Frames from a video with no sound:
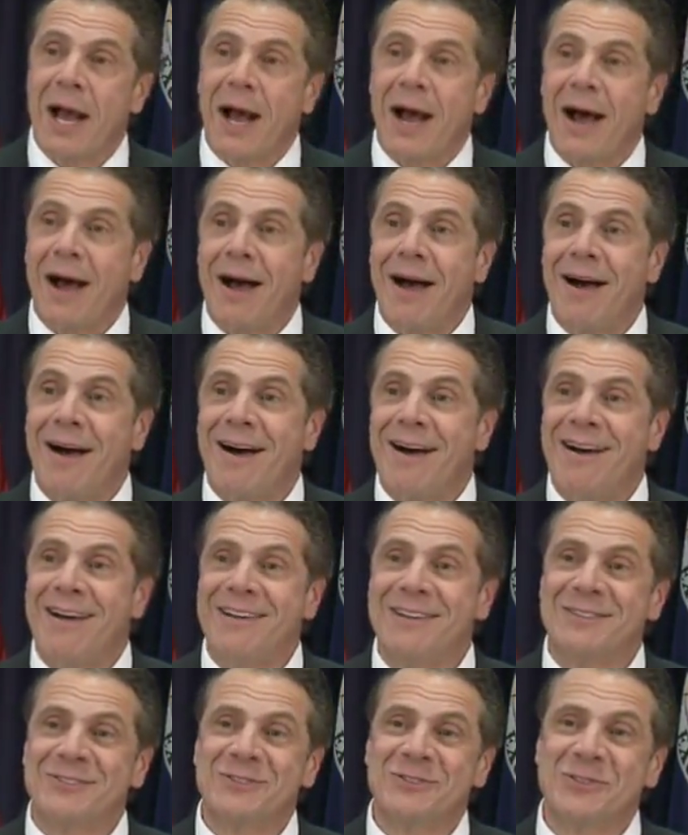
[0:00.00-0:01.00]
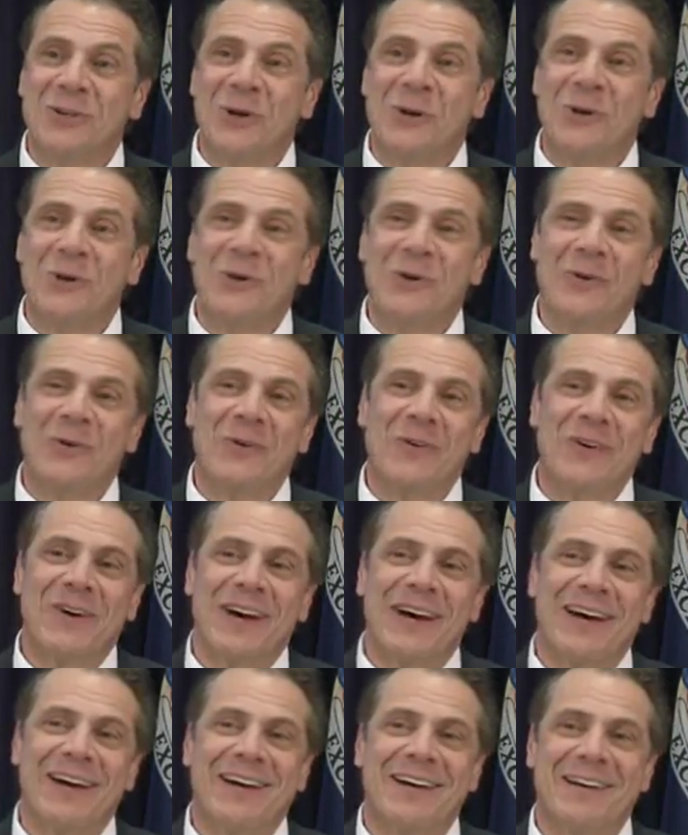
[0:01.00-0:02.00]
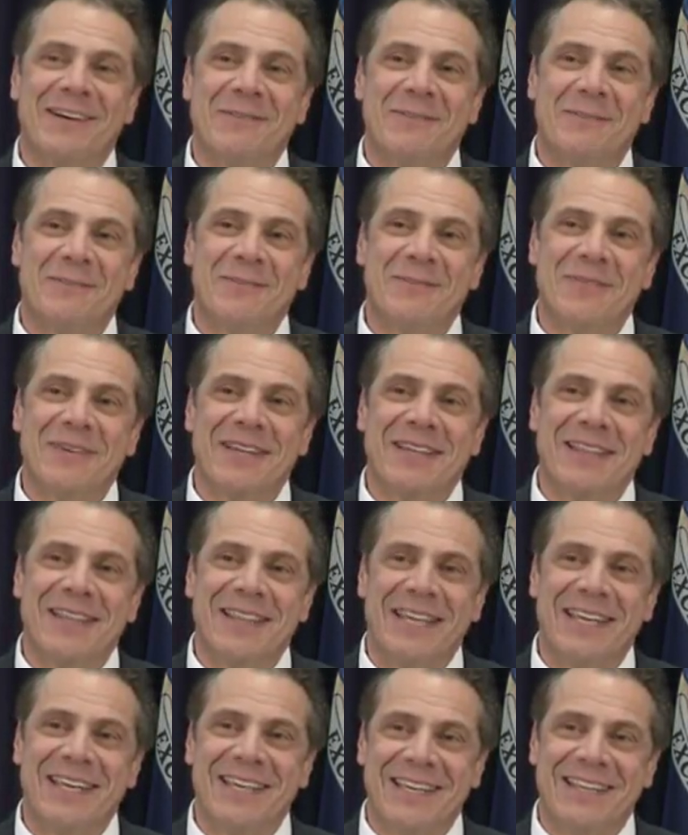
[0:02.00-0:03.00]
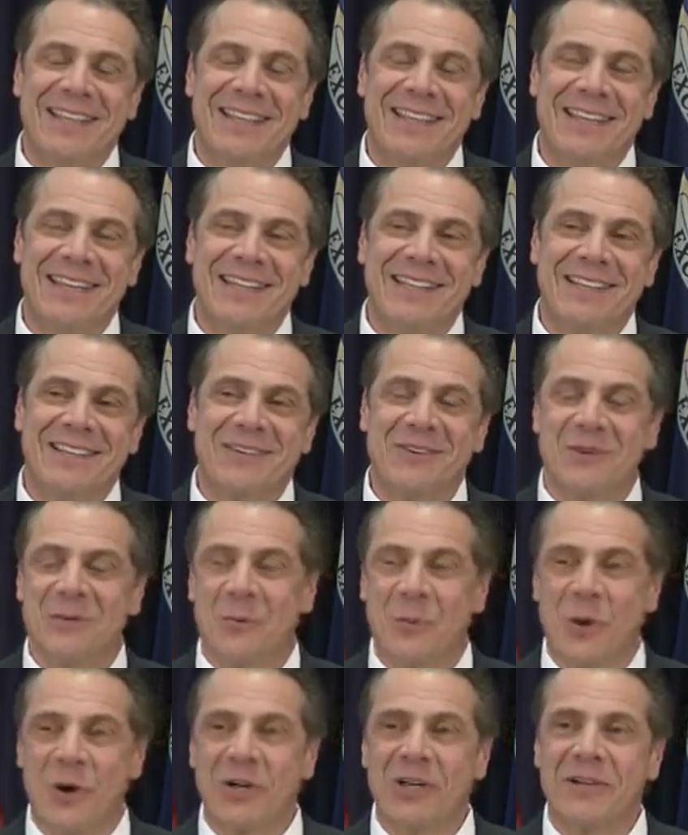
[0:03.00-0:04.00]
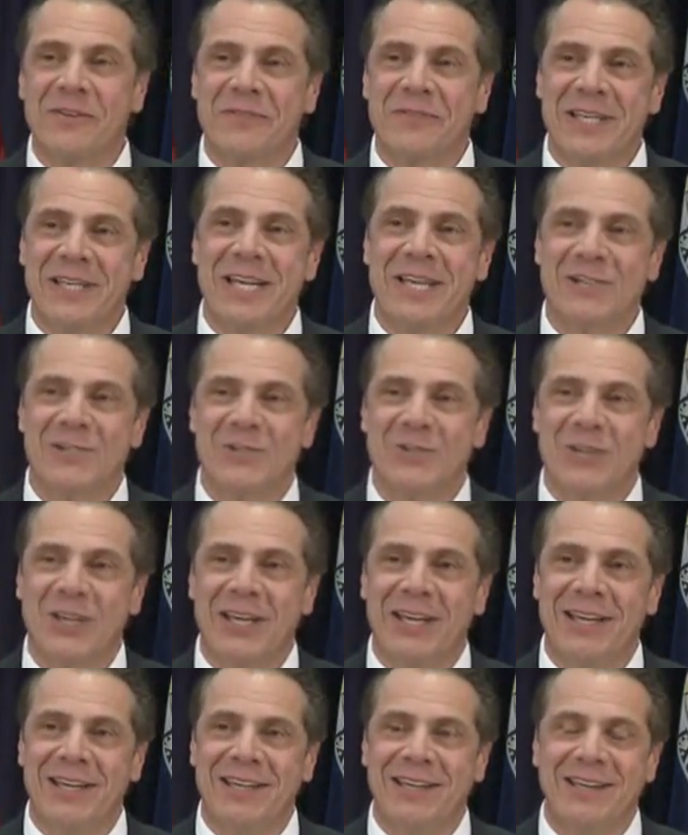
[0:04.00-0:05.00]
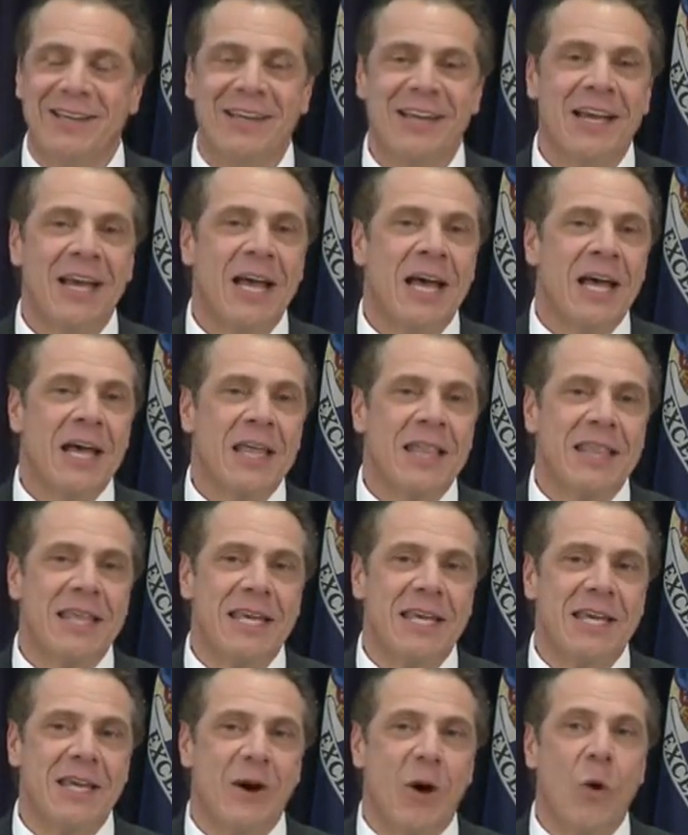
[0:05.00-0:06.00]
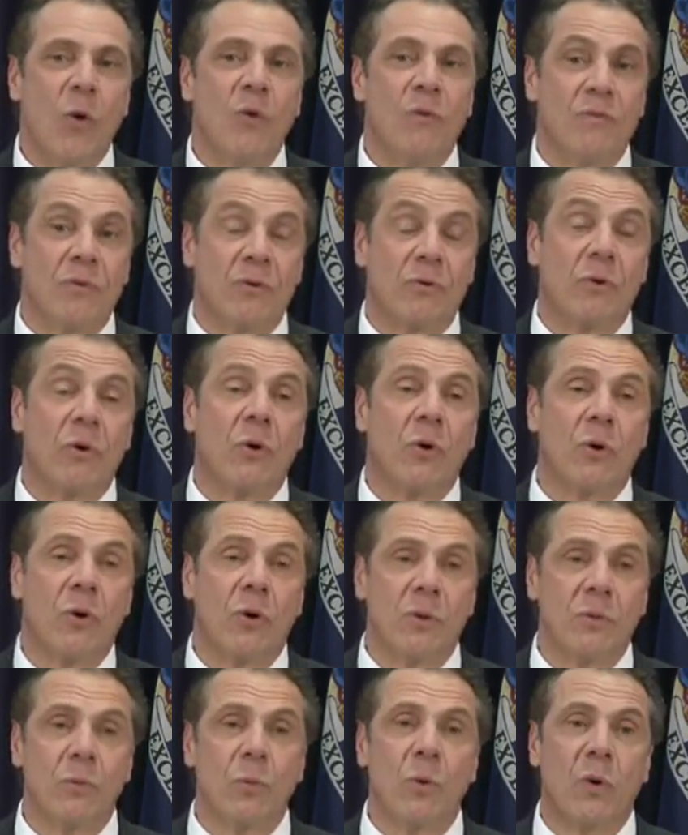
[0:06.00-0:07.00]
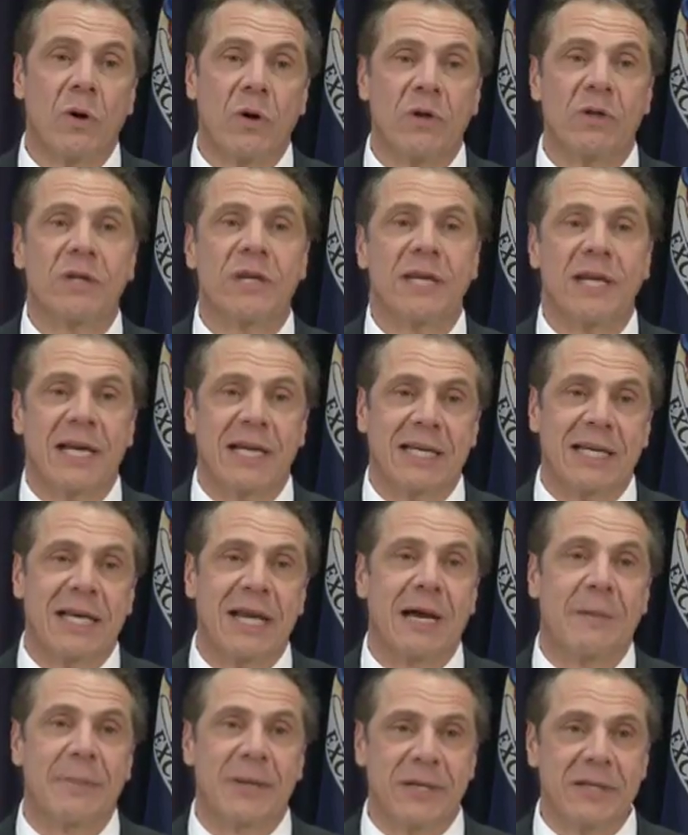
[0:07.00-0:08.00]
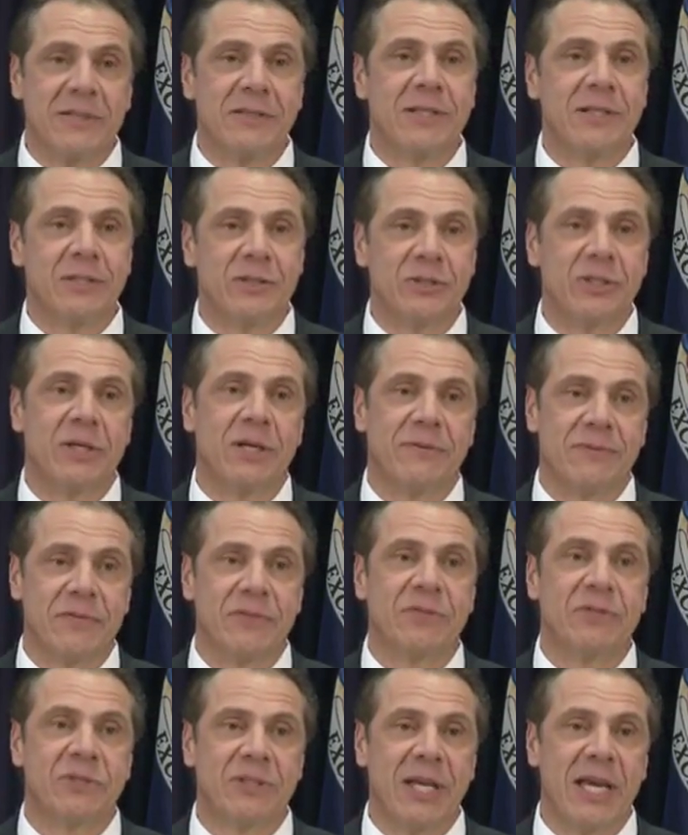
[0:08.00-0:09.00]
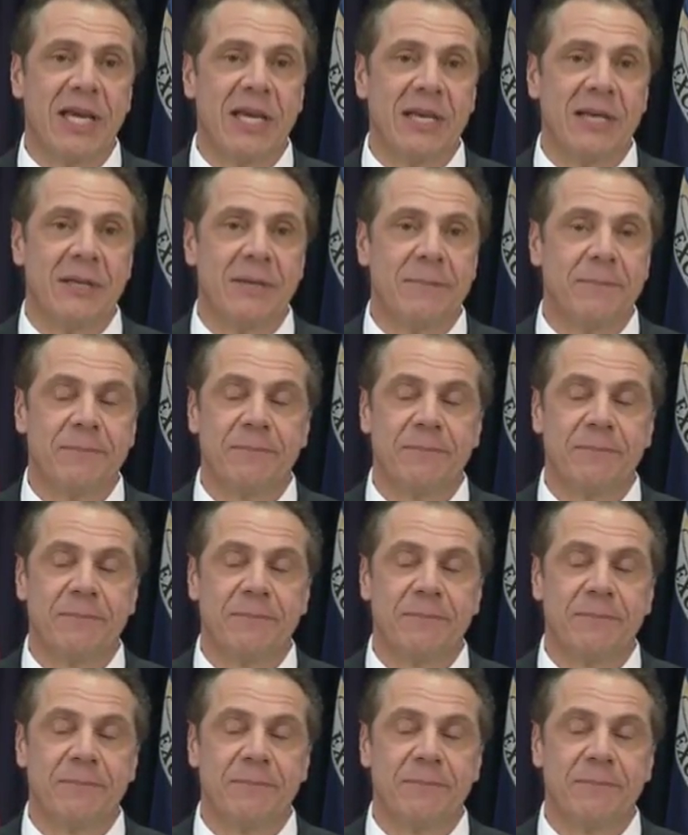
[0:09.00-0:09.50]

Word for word: Uh, so um, the, the good work of ESD, the overall work and economic condition of the state,